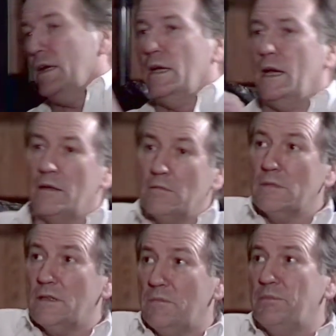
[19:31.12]
And
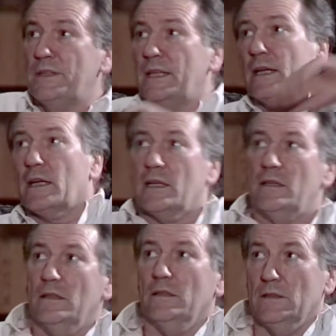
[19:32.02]
particularly
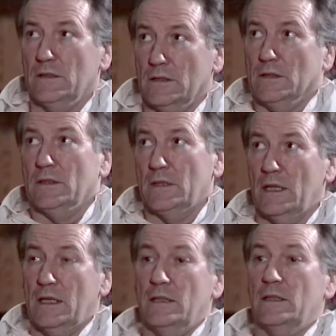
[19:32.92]

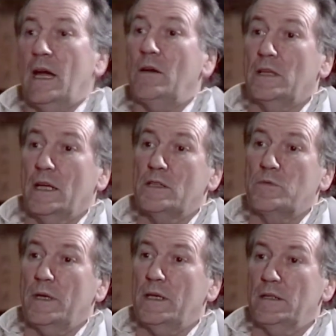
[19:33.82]
nowadays,
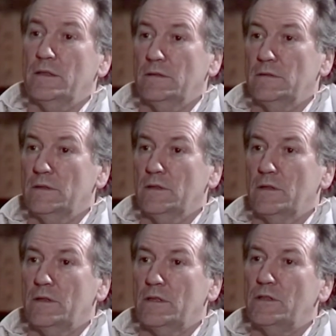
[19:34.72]
where
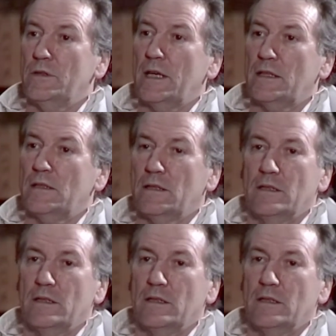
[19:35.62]
that you get